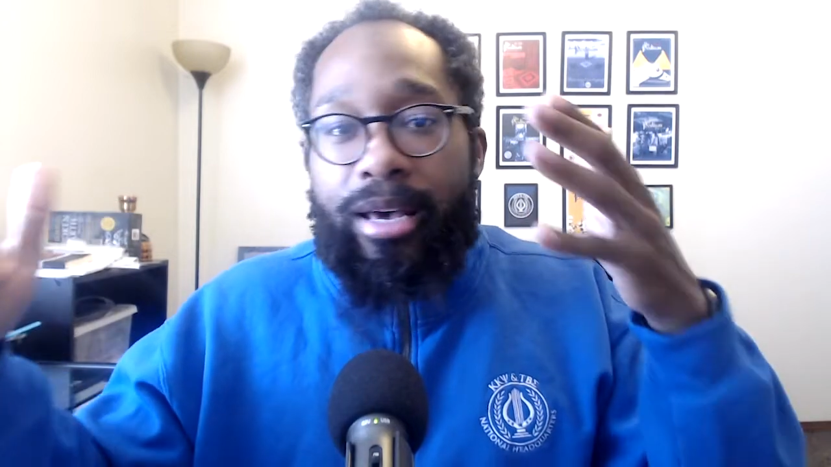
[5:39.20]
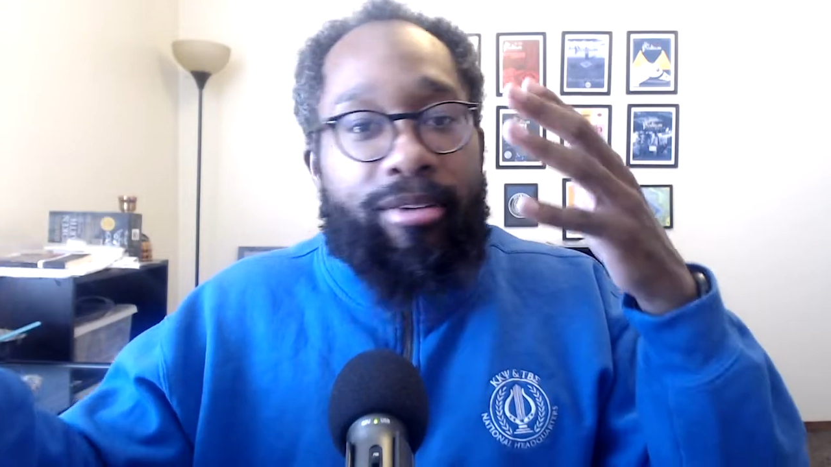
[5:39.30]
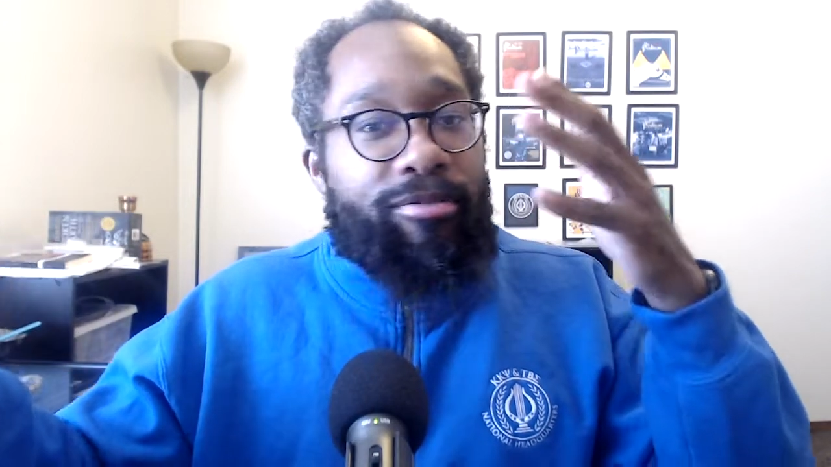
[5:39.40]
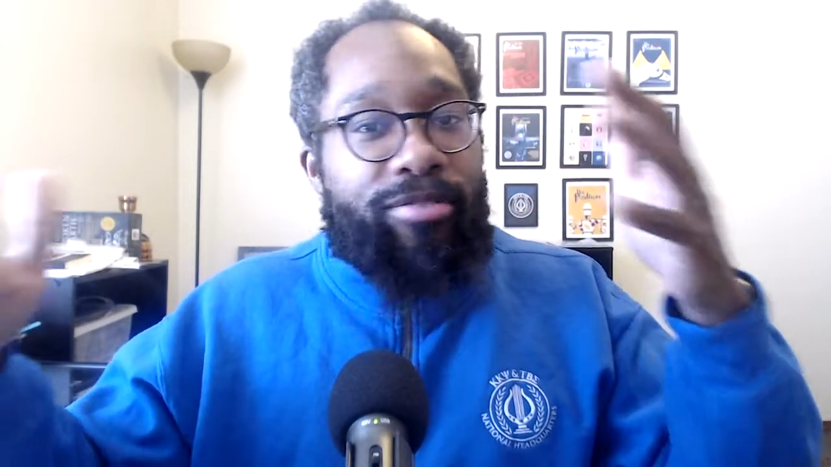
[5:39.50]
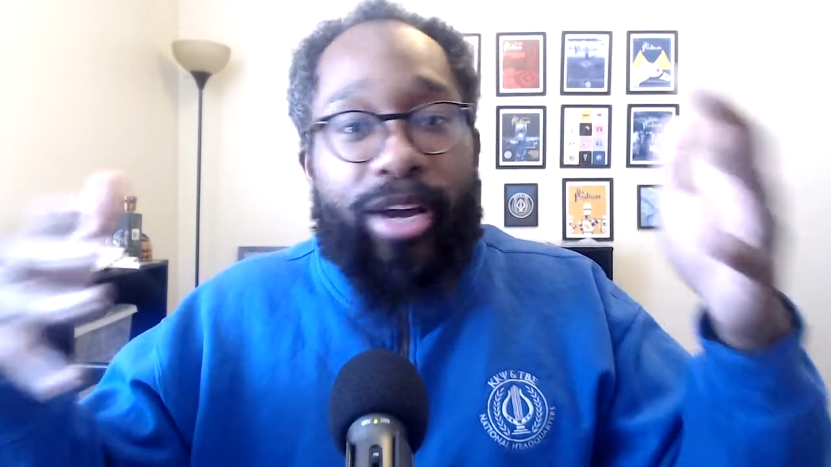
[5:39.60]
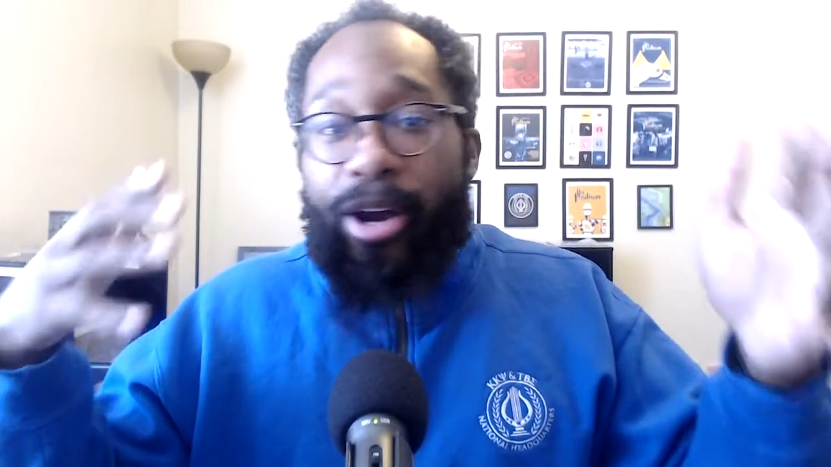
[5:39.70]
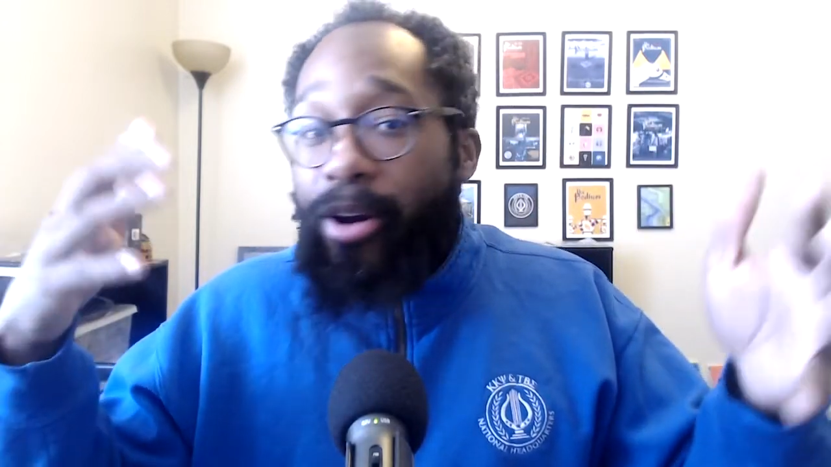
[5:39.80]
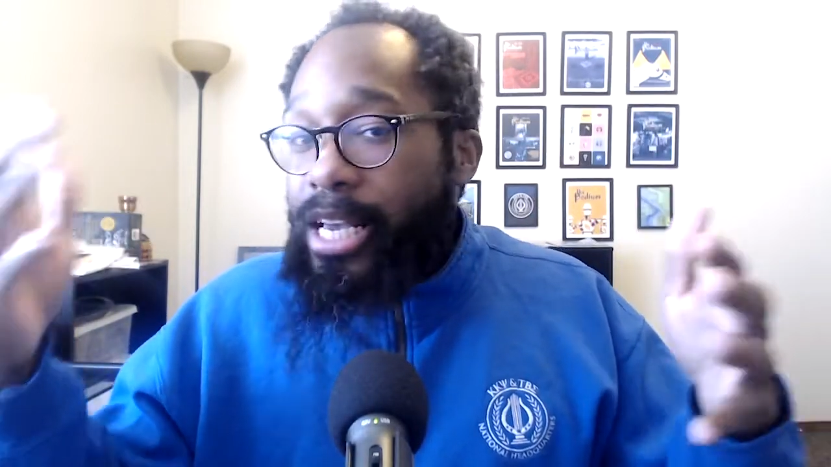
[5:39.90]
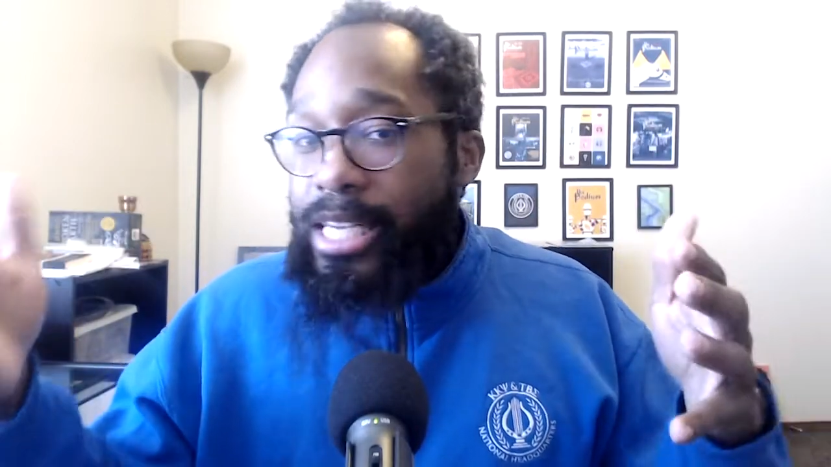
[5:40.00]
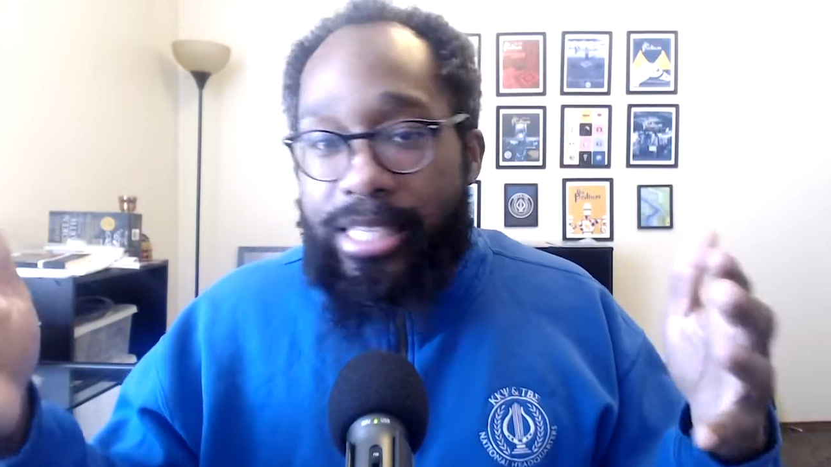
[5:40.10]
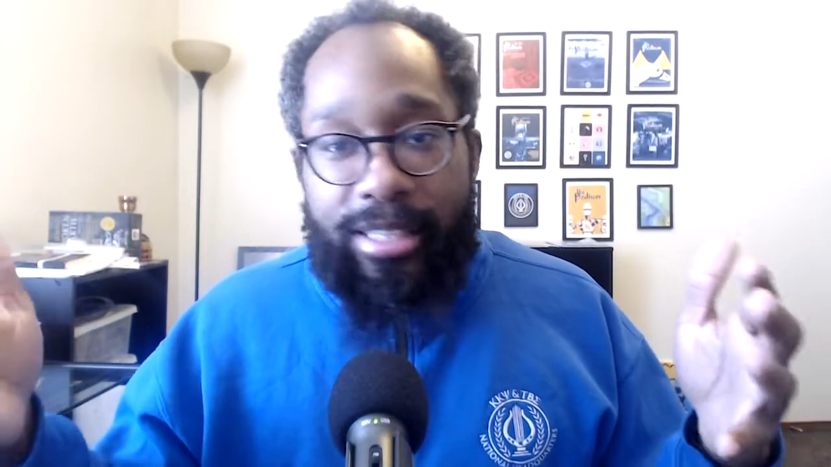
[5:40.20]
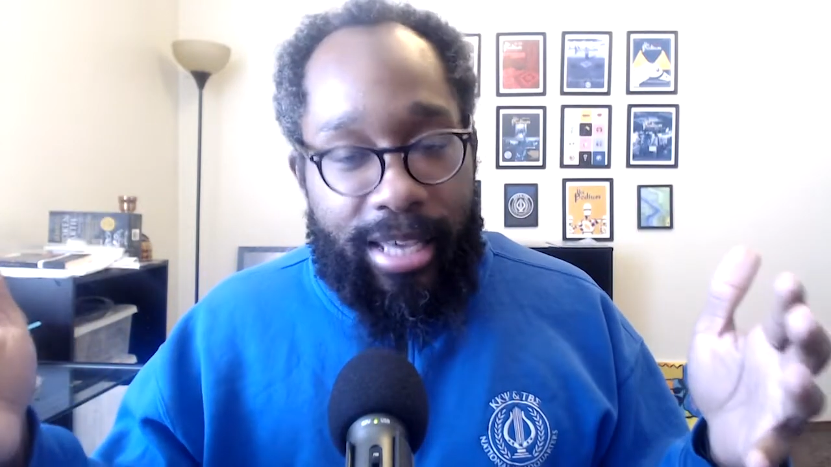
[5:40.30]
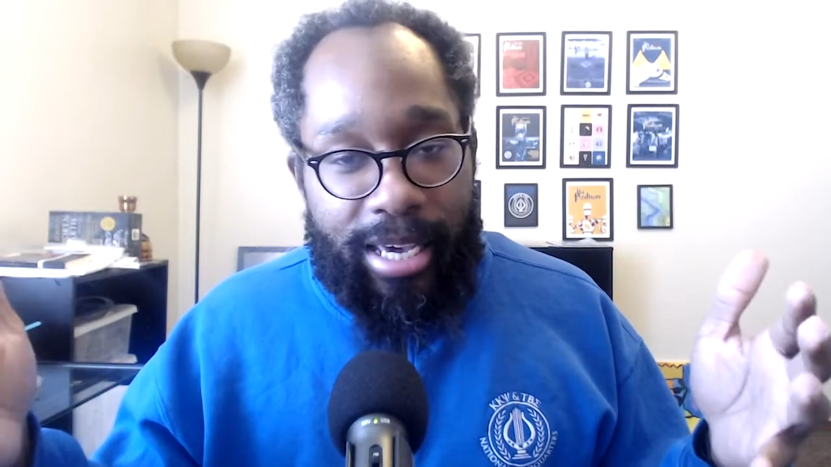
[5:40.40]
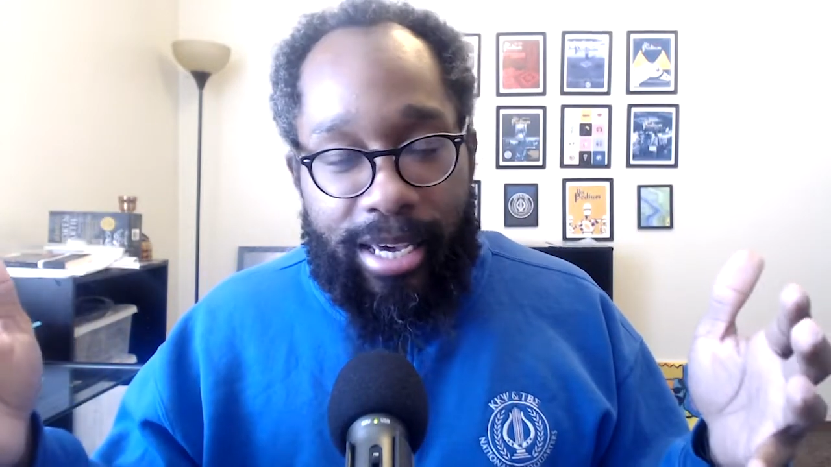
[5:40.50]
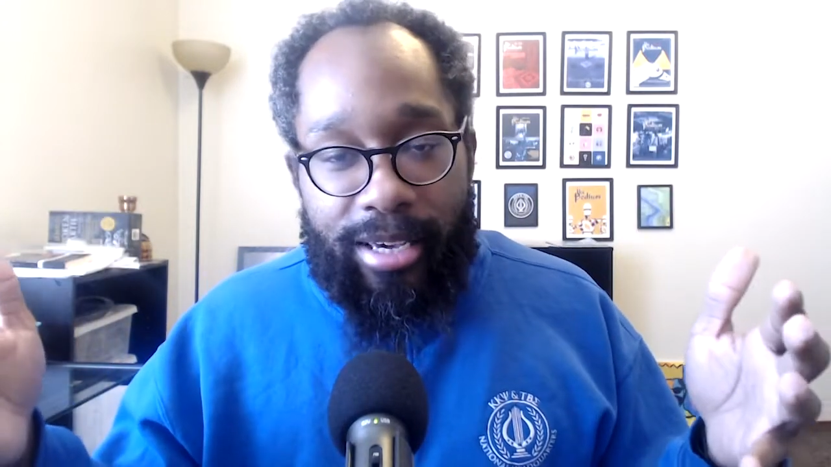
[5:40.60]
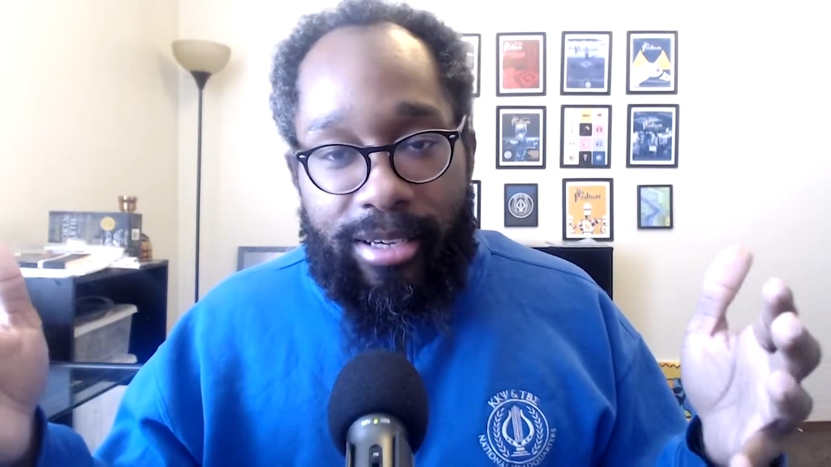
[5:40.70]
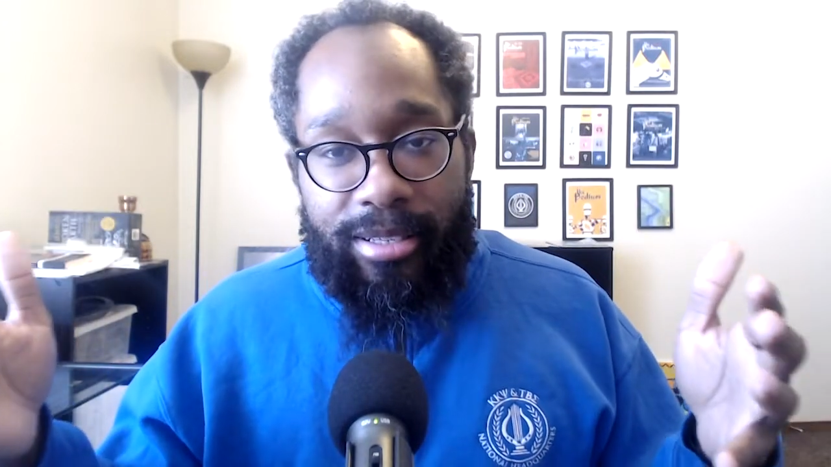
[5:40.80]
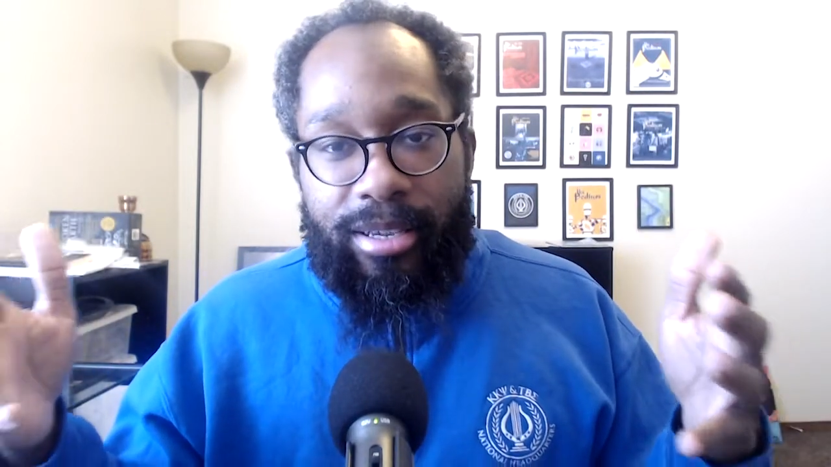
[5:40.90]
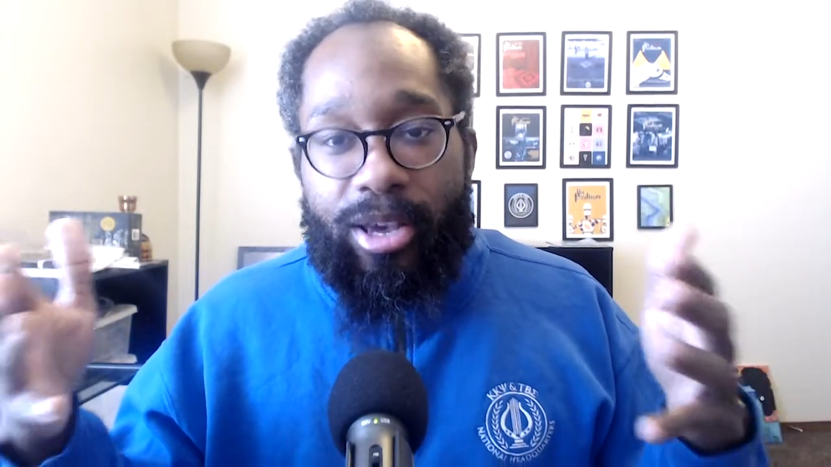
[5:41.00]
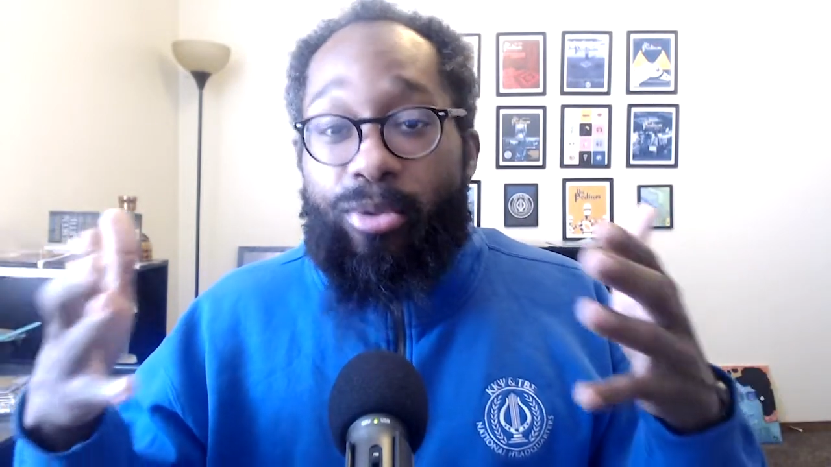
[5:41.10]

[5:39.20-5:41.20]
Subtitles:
various things